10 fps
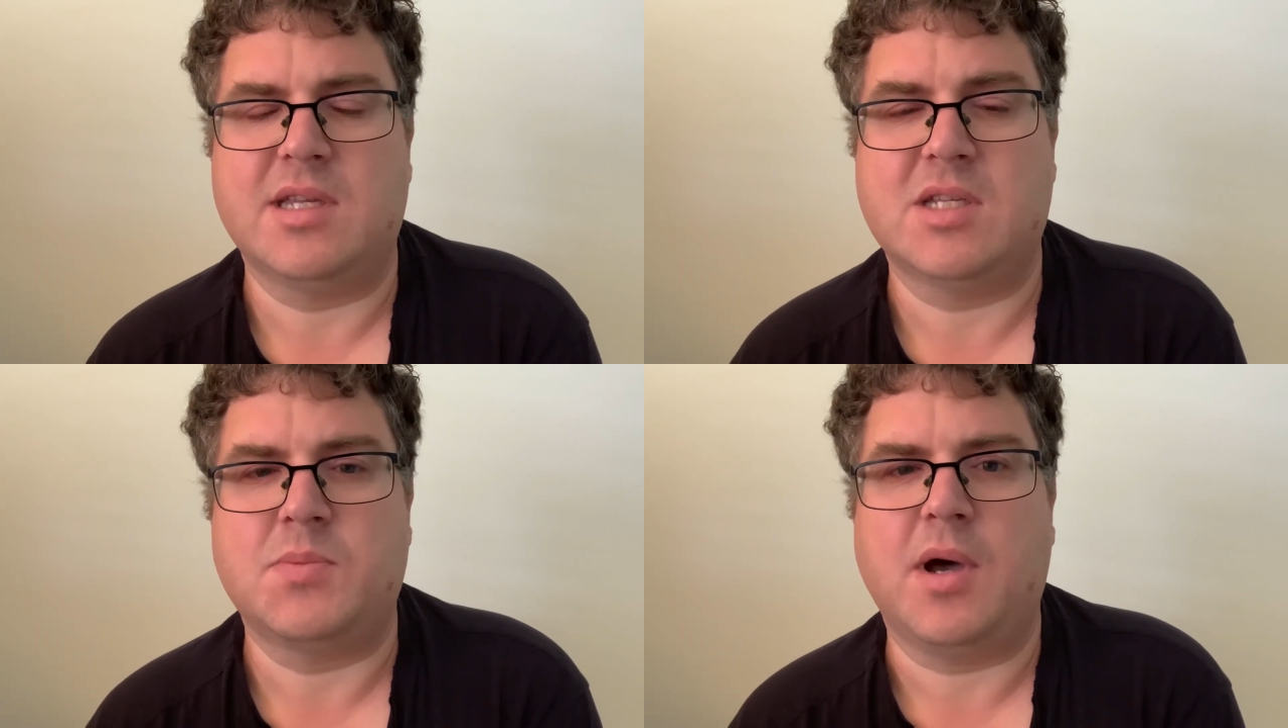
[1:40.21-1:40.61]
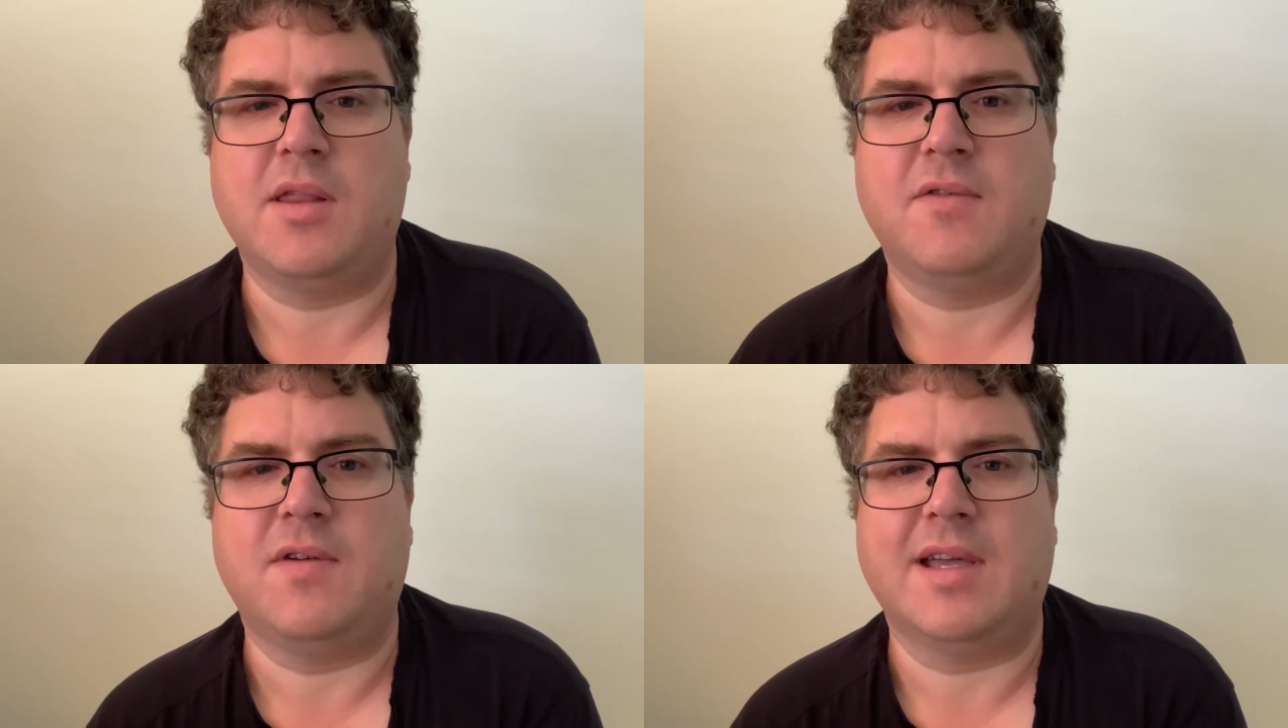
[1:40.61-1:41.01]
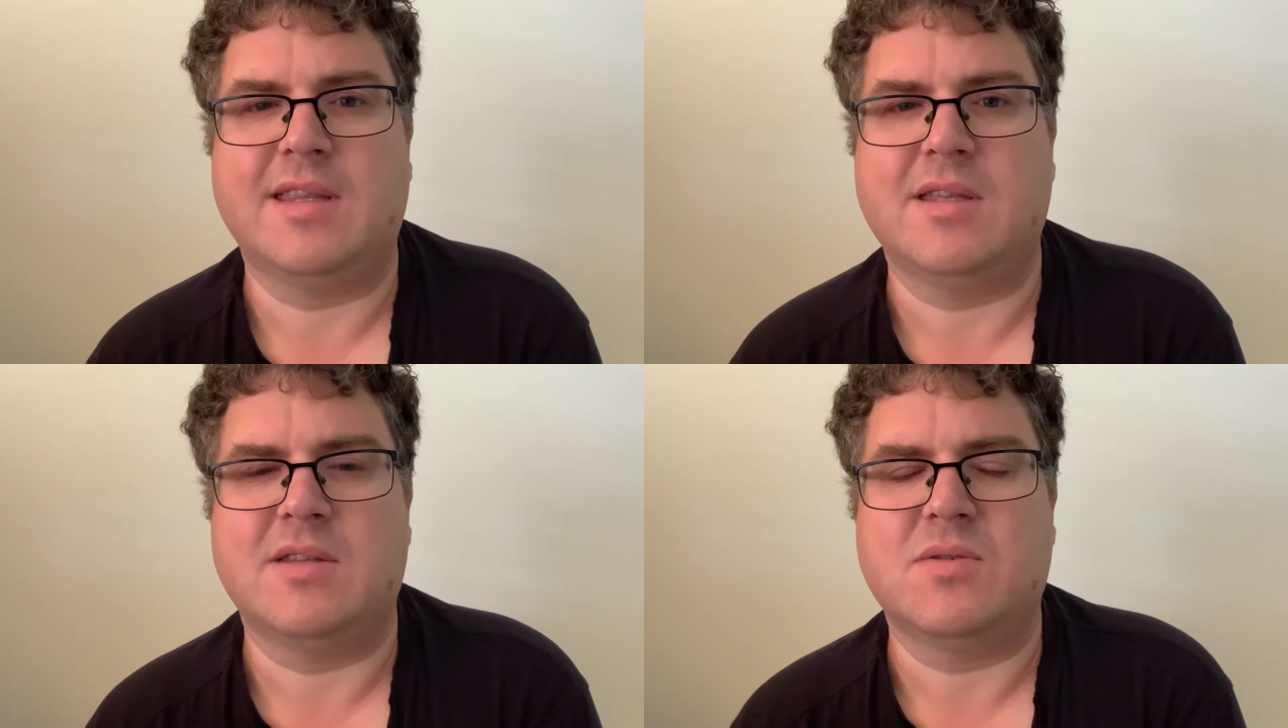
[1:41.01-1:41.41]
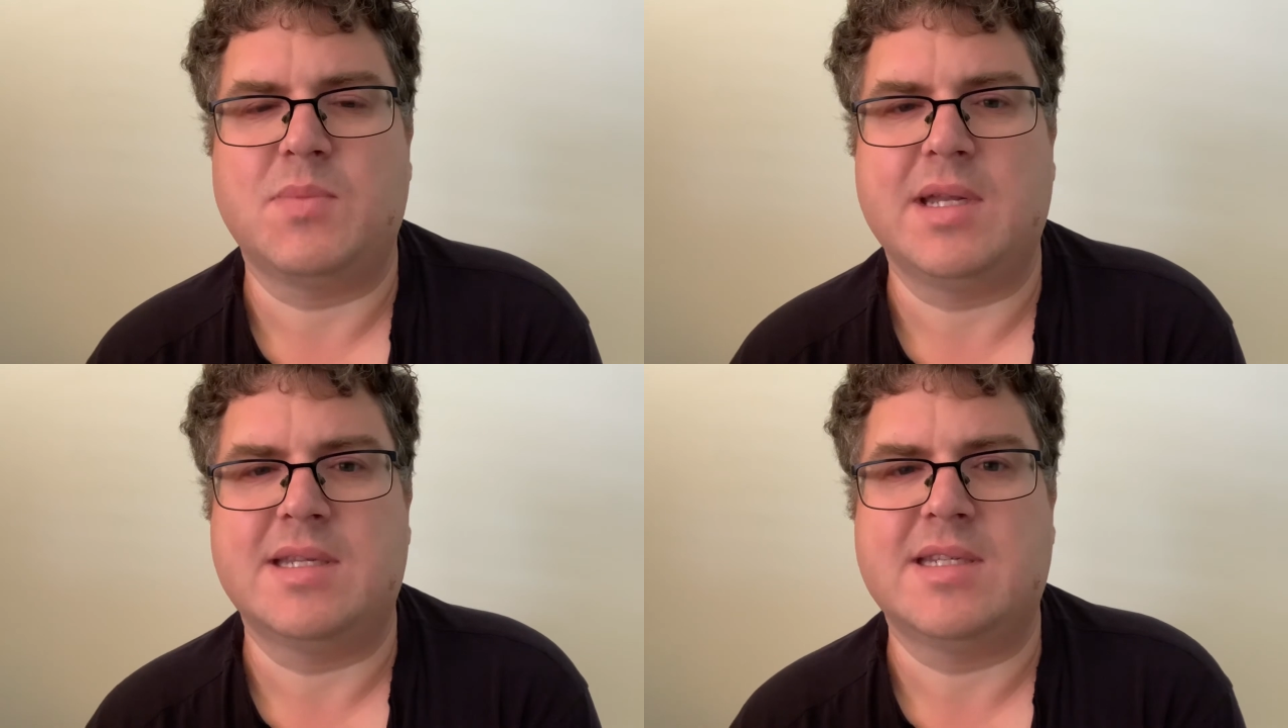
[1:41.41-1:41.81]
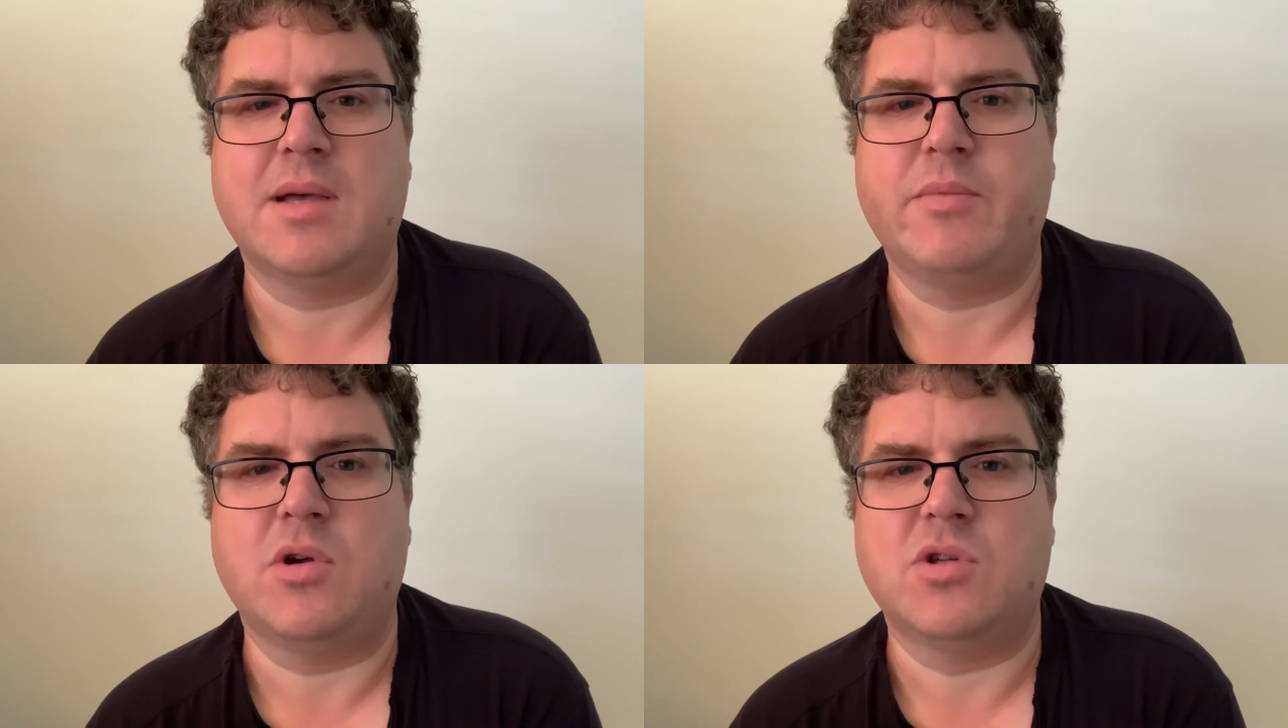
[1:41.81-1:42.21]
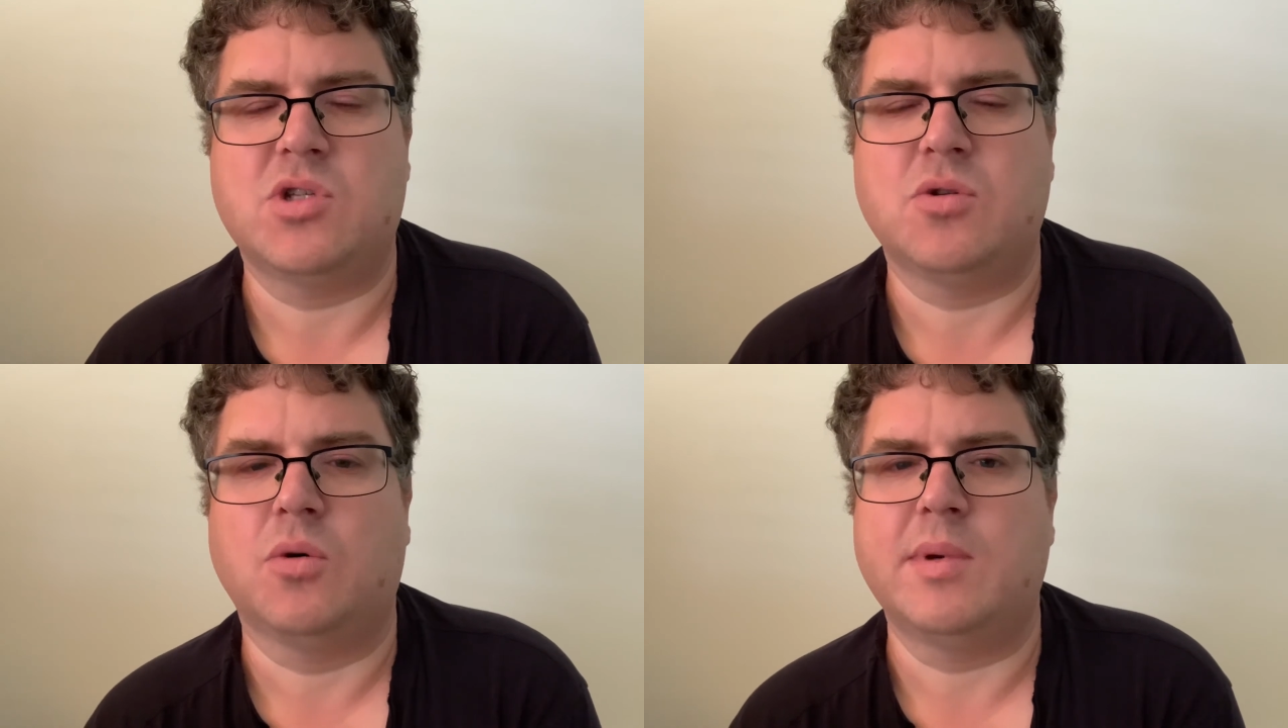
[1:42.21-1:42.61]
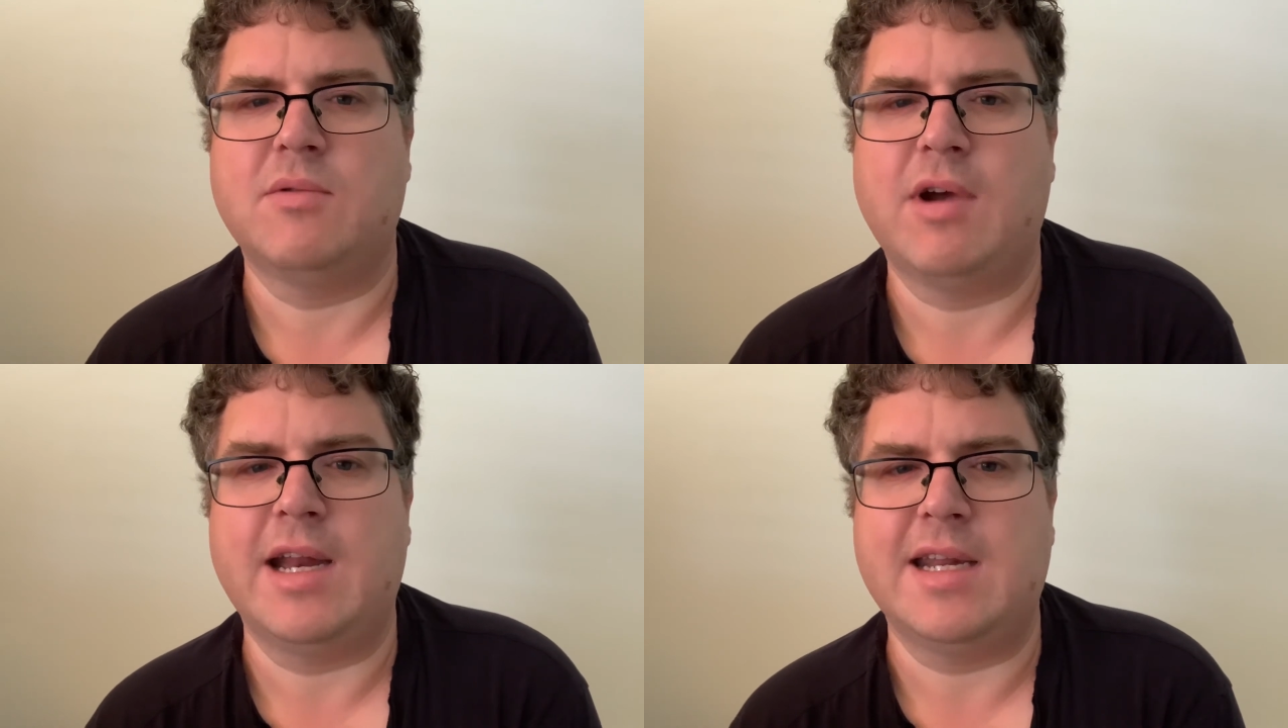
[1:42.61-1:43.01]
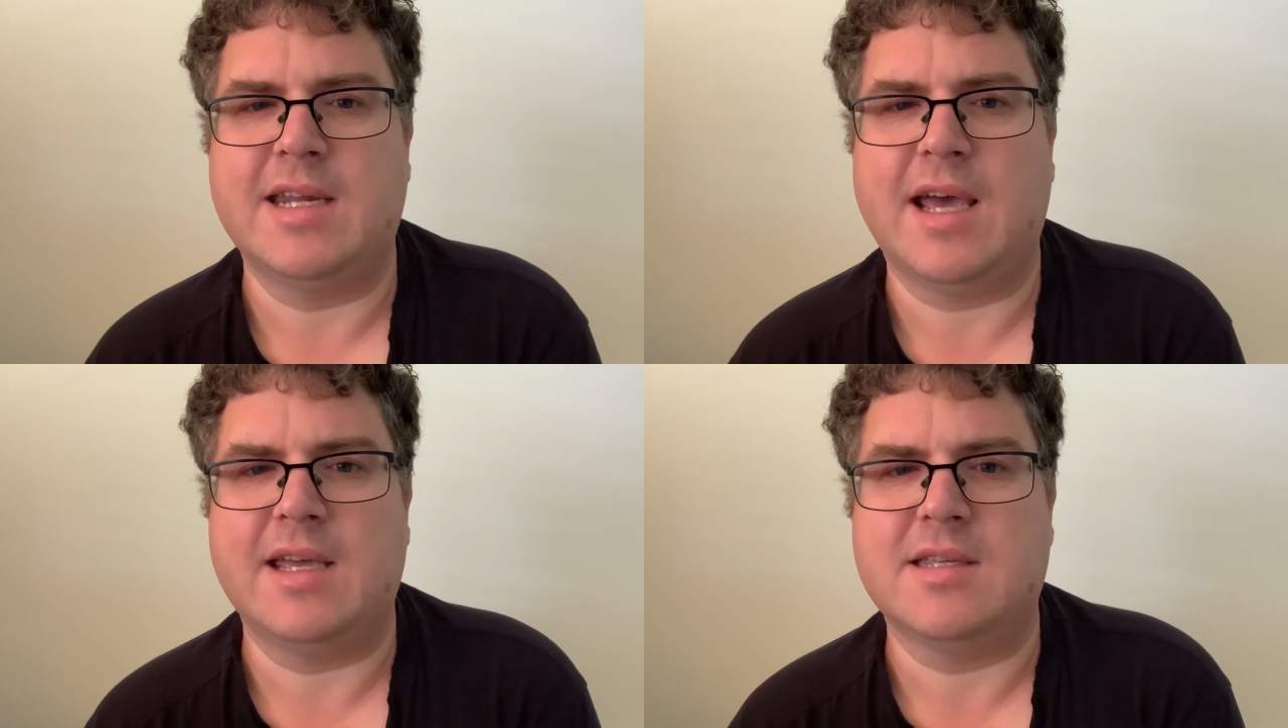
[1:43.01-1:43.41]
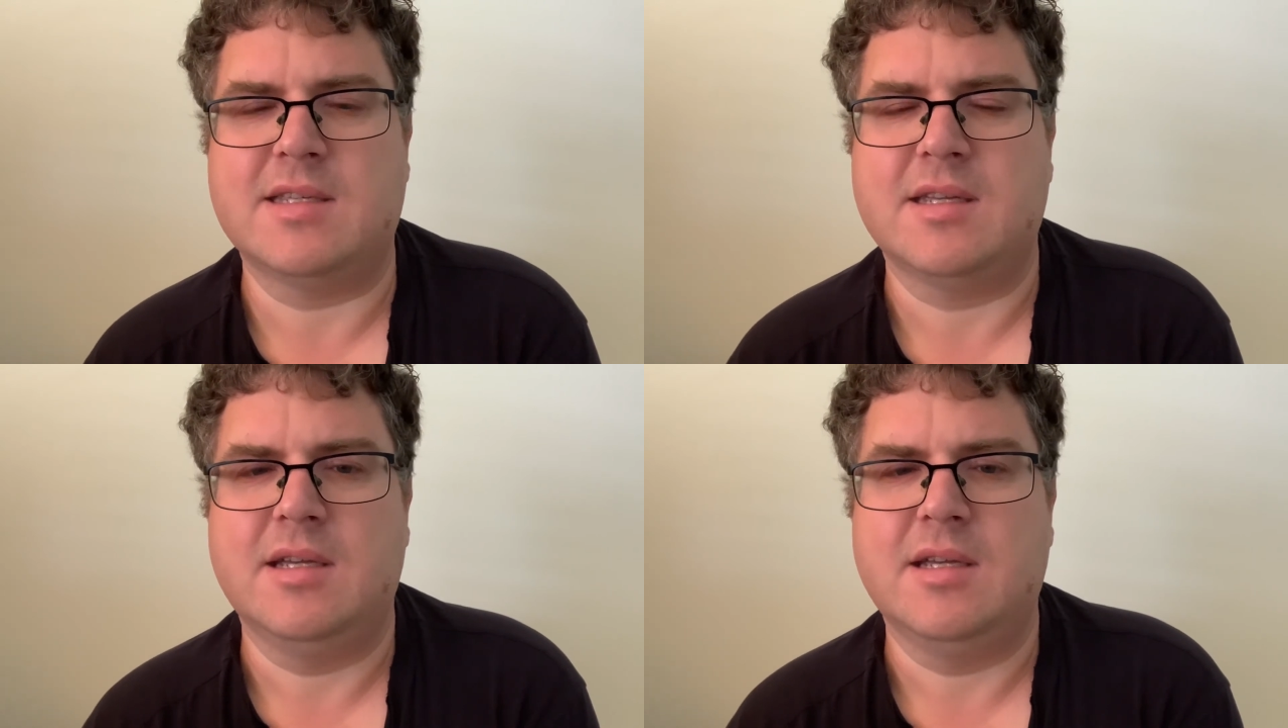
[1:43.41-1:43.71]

despite the fact that there's been some stormy, rainy days.